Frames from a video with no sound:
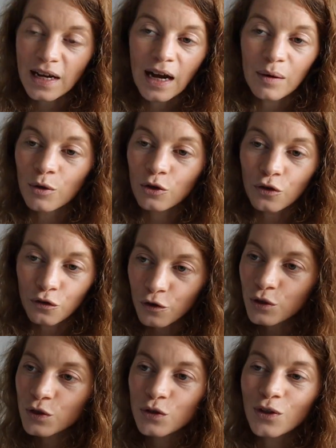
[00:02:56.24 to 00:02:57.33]
time, the
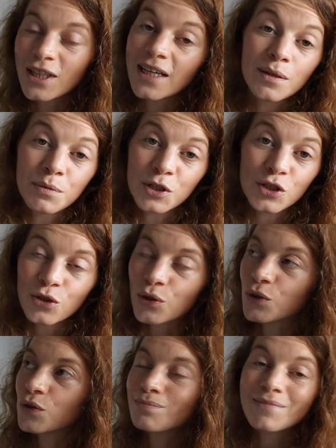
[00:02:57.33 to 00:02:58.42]
first run I keep it short,